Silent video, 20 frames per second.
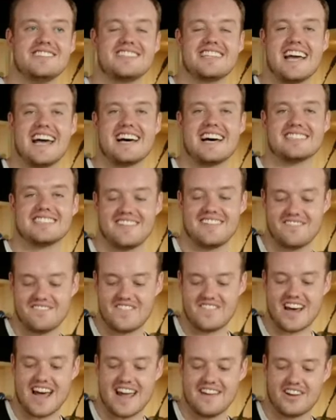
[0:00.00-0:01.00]

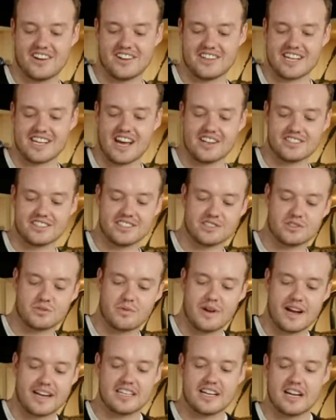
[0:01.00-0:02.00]
$2,500.
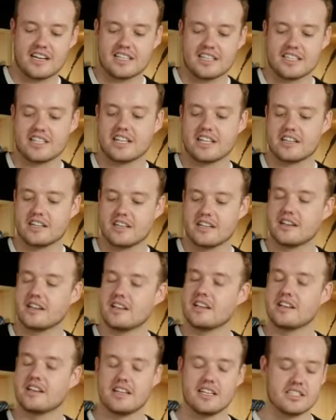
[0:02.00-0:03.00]
This red color
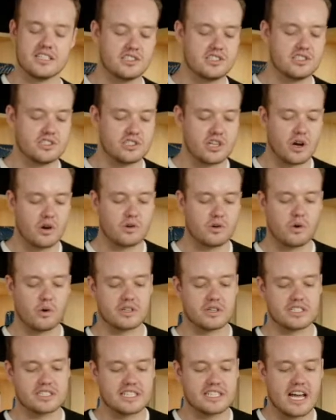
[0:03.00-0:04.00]
is so
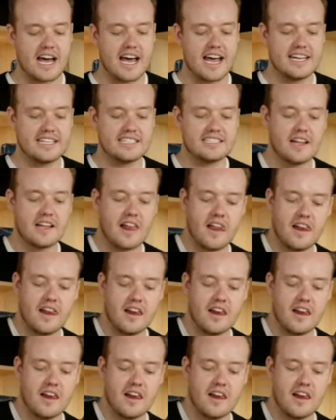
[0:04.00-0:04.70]
gorgeous, guys.